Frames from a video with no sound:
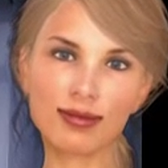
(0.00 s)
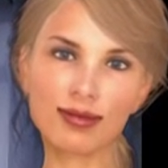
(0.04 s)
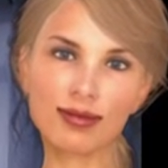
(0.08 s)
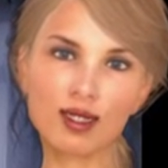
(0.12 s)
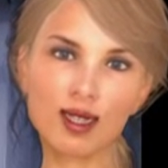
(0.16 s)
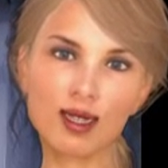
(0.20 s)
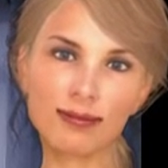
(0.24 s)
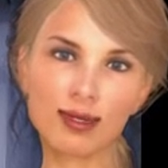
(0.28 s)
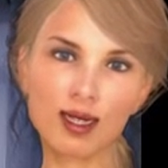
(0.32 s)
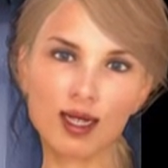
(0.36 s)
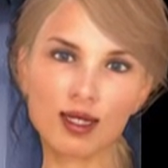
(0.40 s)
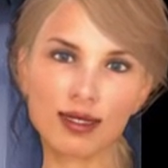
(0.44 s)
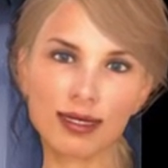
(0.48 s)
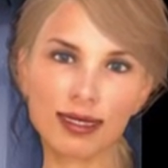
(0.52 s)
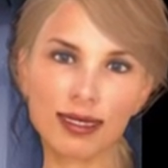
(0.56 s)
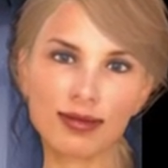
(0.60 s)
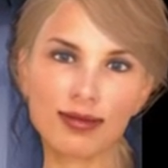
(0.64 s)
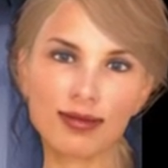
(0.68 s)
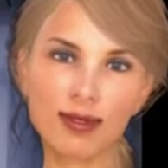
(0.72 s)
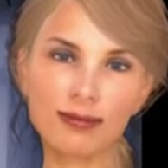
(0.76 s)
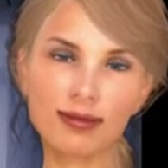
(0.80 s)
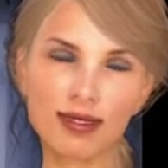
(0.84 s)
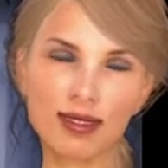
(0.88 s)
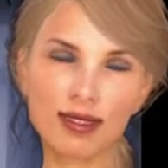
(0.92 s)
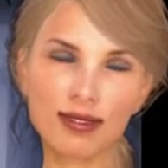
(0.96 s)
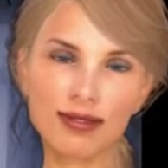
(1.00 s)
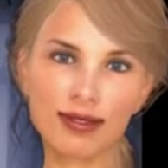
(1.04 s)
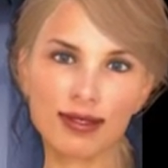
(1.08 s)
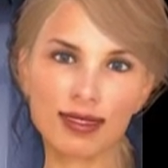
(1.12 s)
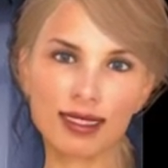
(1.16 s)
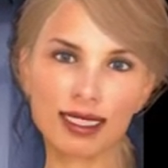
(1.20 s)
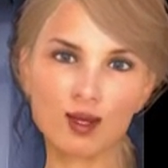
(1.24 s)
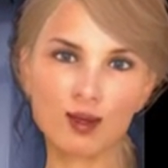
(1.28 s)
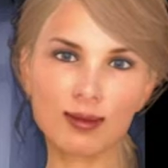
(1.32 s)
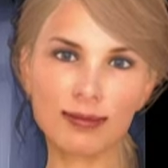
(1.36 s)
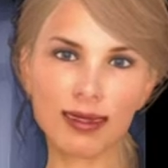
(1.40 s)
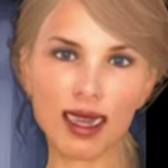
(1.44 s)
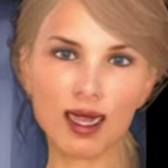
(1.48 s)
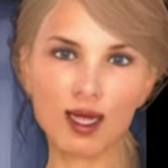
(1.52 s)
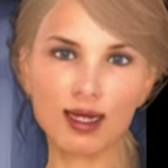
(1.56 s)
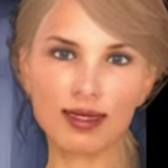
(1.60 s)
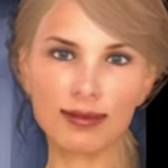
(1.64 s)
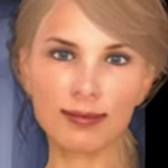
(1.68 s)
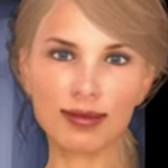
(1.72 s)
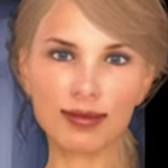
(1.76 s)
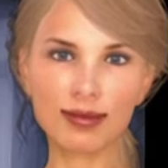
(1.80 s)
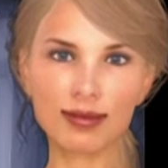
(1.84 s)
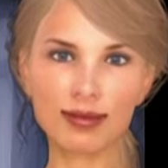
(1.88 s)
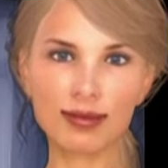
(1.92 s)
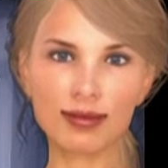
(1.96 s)
If you are not taking any
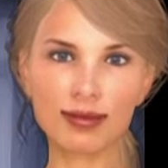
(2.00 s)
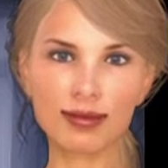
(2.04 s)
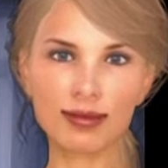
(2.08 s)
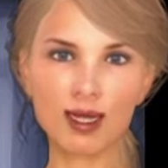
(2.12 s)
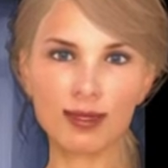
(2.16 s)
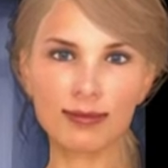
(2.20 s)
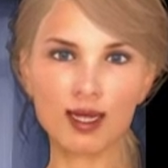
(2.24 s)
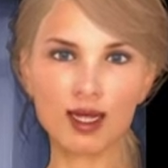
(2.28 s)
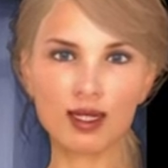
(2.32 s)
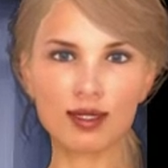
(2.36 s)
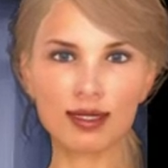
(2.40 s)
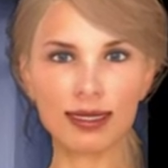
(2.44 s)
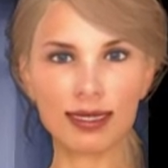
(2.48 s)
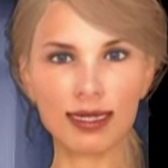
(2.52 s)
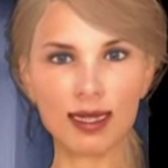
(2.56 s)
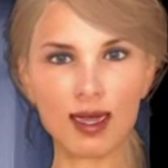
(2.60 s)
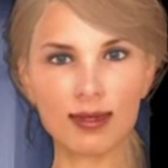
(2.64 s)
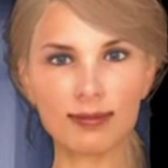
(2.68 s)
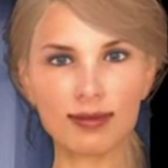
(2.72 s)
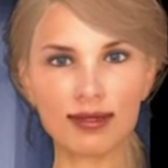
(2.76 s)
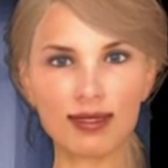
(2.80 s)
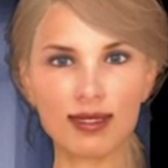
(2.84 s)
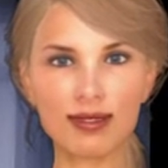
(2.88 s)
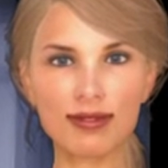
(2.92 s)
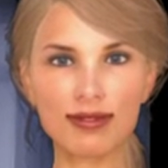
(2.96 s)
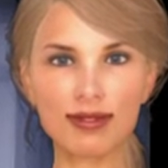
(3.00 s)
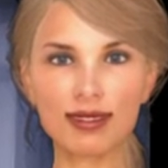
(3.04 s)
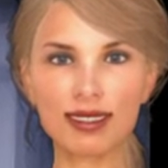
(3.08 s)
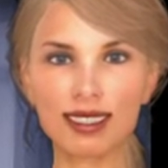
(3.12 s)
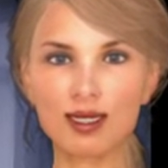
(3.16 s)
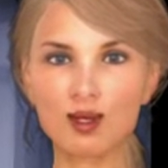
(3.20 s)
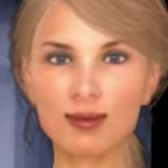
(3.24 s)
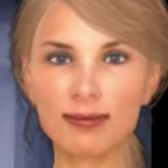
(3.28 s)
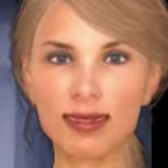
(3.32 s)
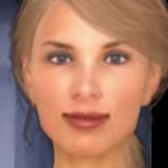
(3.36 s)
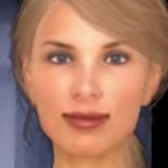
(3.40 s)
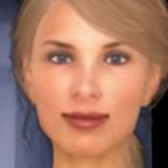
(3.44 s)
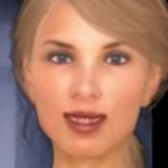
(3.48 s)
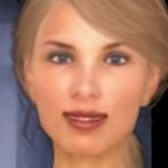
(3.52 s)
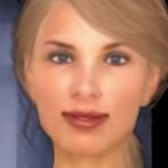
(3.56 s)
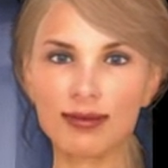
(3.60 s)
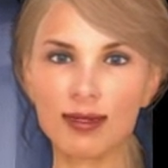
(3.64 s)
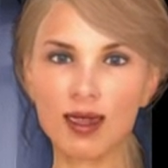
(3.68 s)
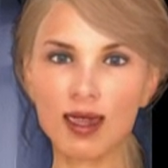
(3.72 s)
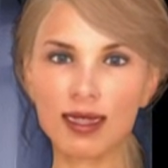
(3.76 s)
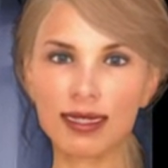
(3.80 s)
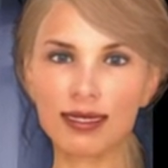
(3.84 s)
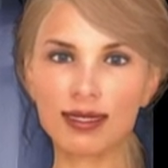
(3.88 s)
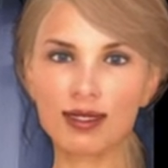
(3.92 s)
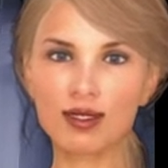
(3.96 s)
supplements, you can get in touch with your health
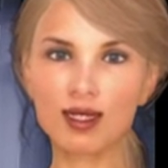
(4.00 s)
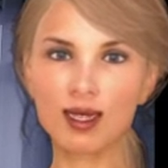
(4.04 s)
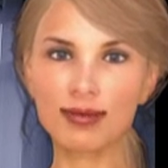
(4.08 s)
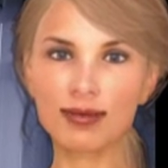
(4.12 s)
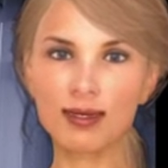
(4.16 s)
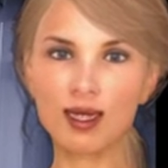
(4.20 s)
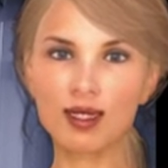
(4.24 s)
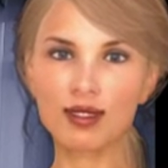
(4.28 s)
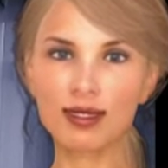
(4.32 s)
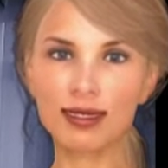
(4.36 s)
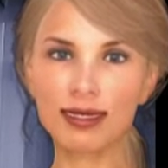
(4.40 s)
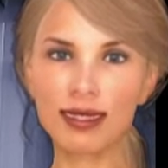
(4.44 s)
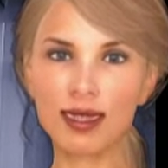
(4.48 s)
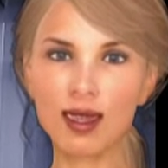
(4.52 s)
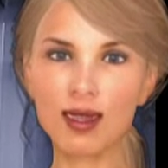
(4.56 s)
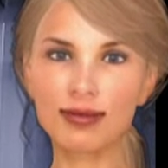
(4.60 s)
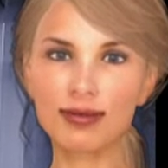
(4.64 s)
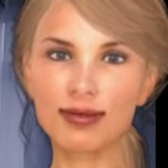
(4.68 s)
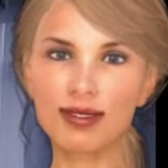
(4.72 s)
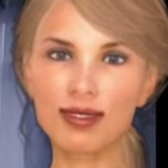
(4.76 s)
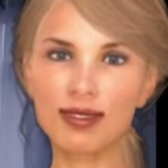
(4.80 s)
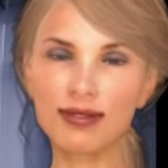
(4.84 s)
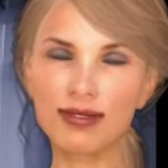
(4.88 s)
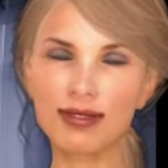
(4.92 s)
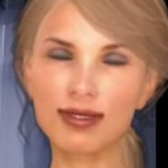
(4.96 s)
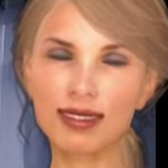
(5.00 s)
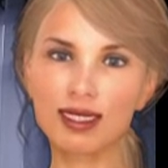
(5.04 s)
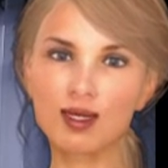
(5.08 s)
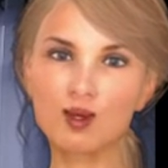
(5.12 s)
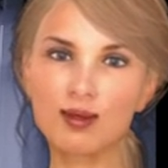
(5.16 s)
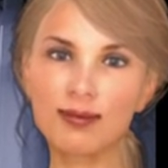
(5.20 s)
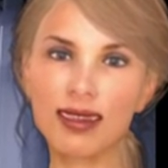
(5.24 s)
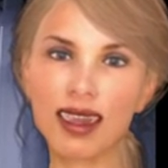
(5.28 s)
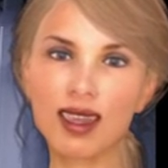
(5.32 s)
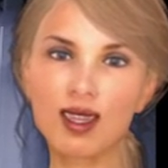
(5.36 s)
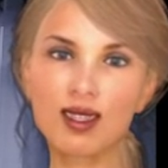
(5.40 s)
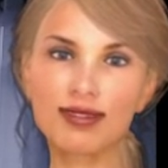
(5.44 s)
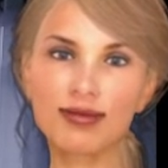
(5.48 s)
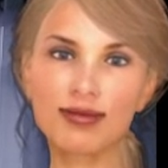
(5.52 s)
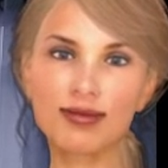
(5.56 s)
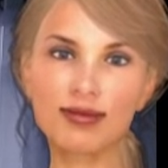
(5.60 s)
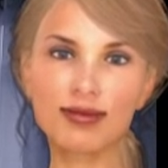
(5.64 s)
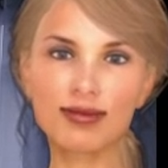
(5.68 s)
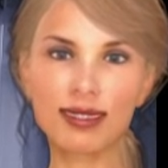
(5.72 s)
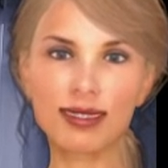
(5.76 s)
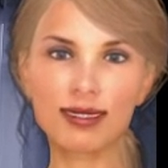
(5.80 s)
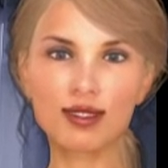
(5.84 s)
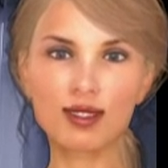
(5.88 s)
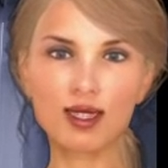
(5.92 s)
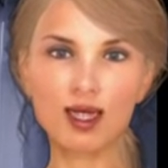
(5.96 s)
advisor to find out if you should start,
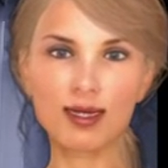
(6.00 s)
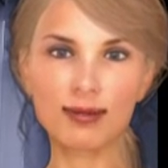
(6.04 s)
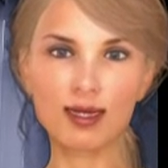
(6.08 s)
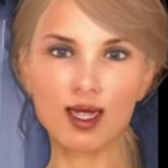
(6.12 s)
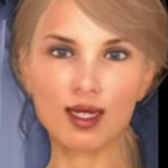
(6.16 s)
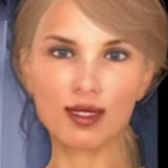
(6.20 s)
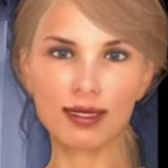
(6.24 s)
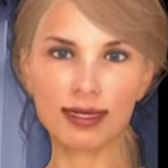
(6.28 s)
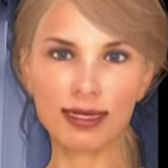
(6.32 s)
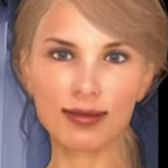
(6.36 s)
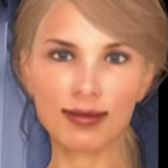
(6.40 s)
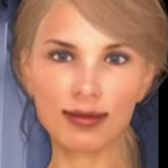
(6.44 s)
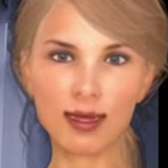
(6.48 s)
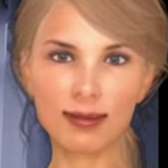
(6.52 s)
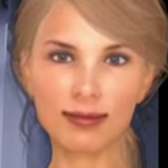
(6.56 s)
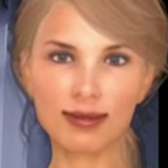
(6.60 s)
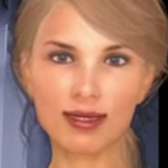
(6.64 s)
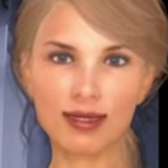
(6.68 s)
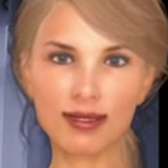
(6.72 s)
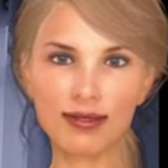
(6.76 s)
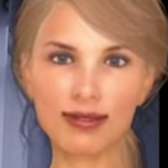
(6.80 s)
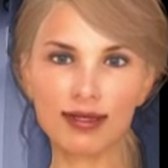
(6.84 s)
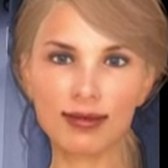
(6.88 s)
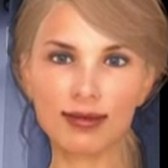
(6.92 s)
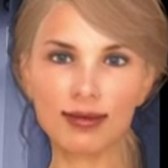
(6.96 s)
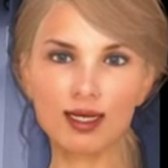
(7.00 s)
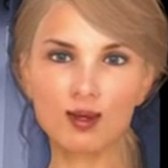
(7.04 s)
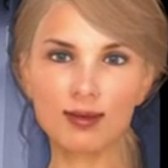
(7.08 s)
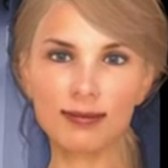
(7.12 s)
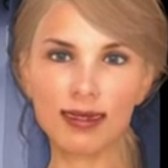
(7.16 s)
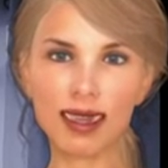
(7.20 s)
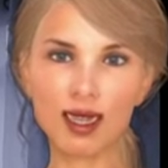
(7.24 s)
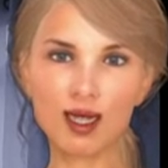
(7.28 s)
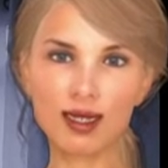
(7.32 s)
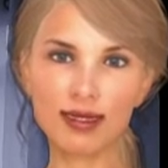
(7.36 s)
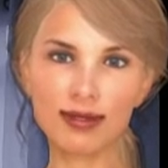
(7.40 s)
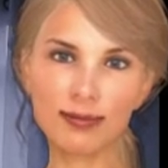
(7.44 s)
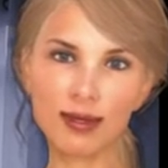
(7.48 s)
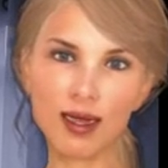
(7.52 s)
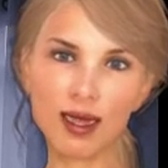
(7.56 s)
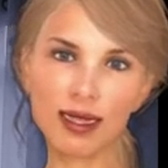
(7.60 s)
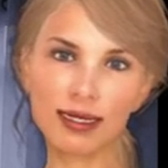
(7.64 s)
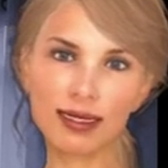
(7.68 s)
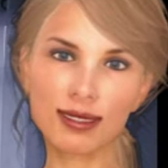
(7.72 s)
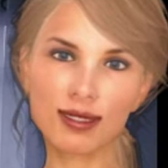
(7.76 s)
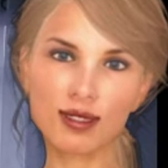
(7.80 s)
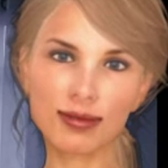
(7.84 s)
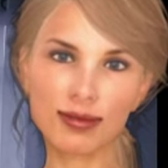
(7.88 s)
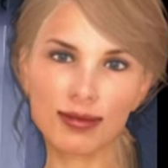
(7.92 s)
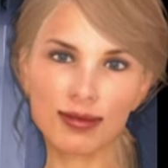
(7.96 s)
especially if you have any chronic
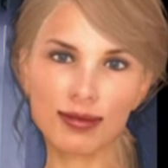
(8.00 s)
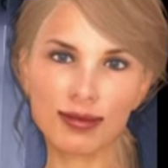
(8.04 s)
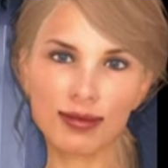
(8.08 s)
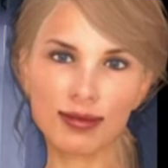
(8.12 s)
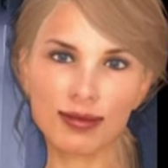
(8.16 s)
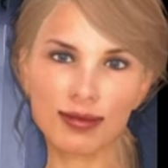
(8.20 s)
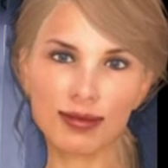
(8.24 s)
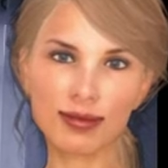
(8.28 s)
illnesses.